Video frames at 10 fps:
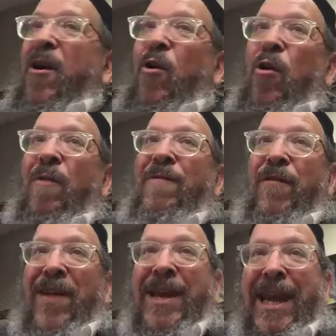to go home
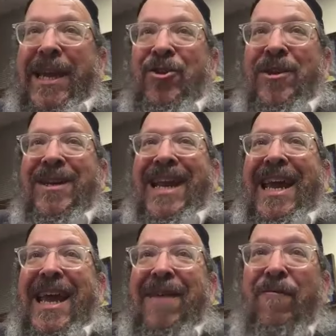for vacation.
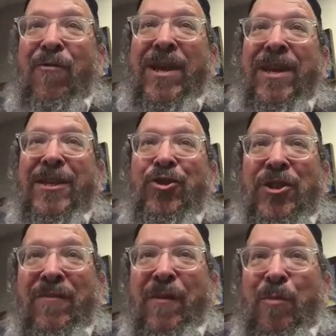Every
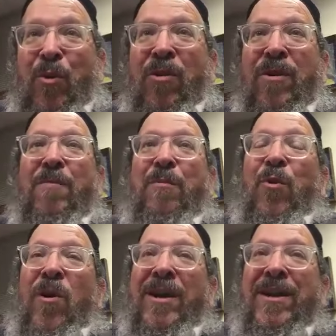yeshiva
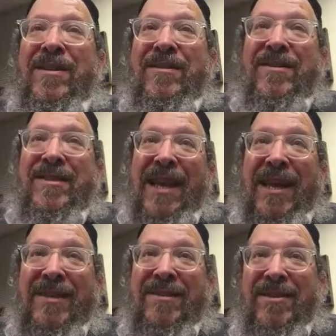boy
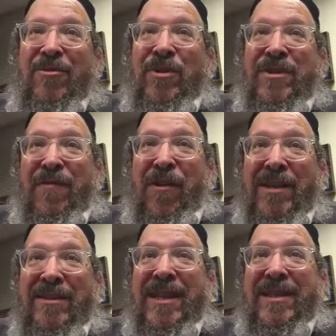says to his
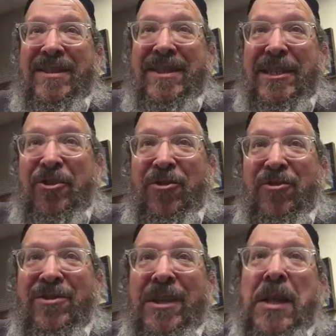friends and his
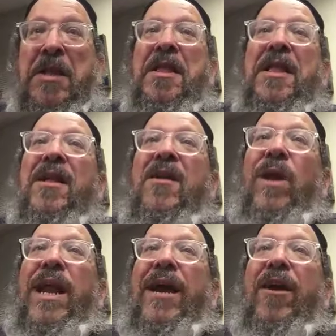teachers,
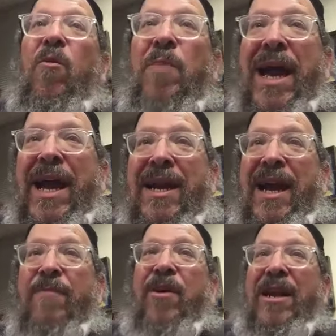when I go back,
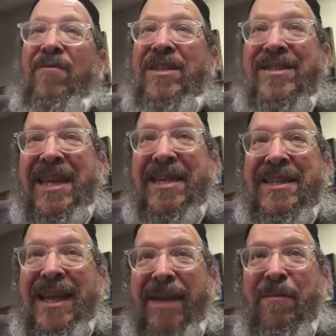I'm going to have a
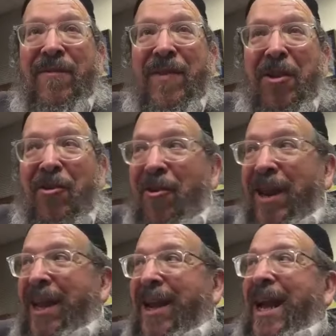set time of
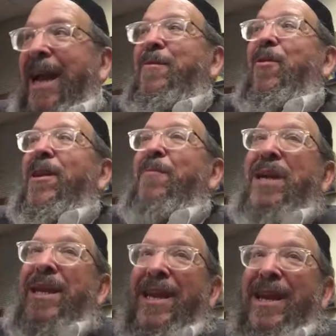learning. I'm going to
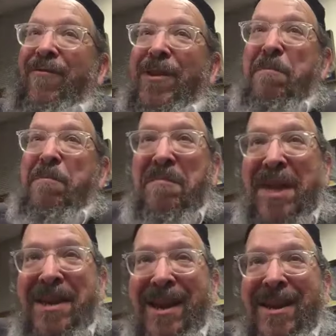be at every
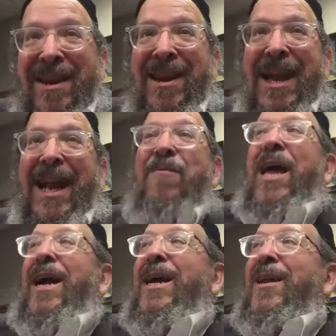minyan. I'm
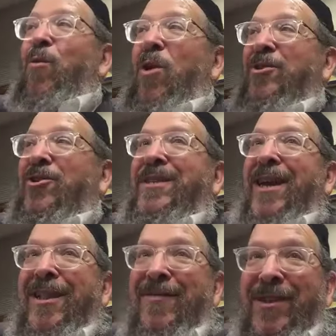not going to watch
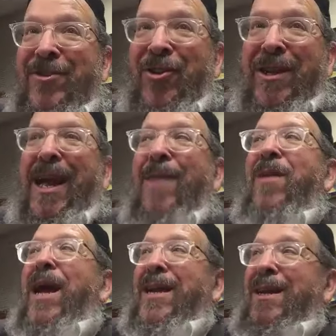television. I'm
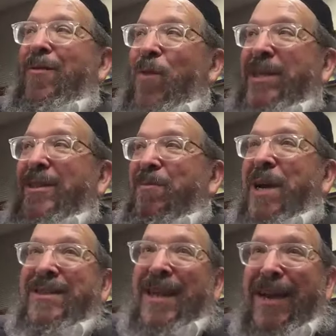not going to waste
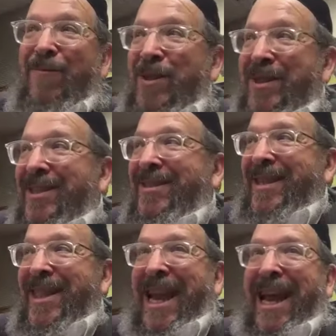my time with this
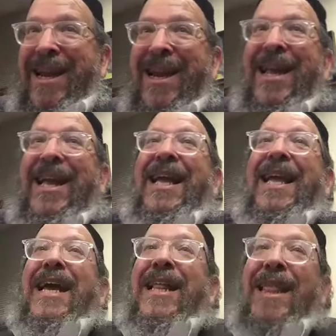and that.
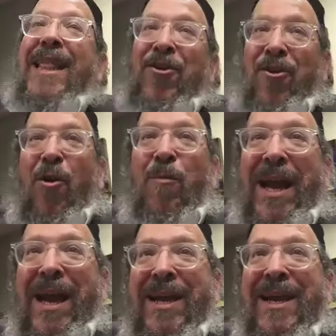And then you go
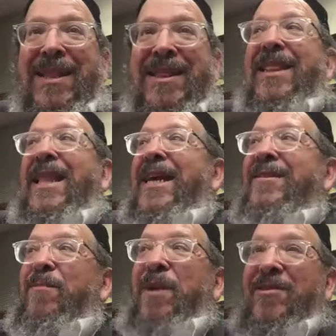back, that
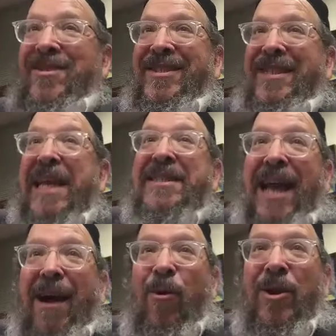lasts about 6
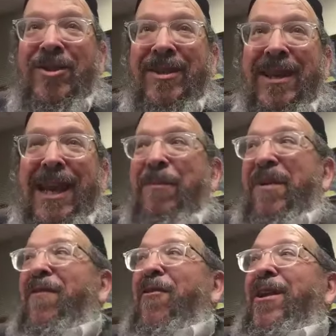hours. And
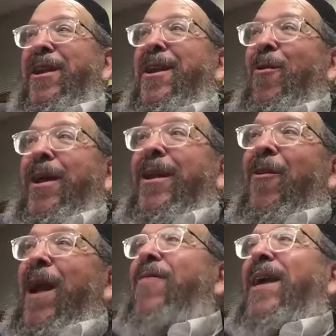before you know it,
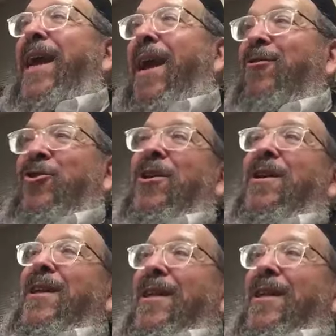you're on the couch.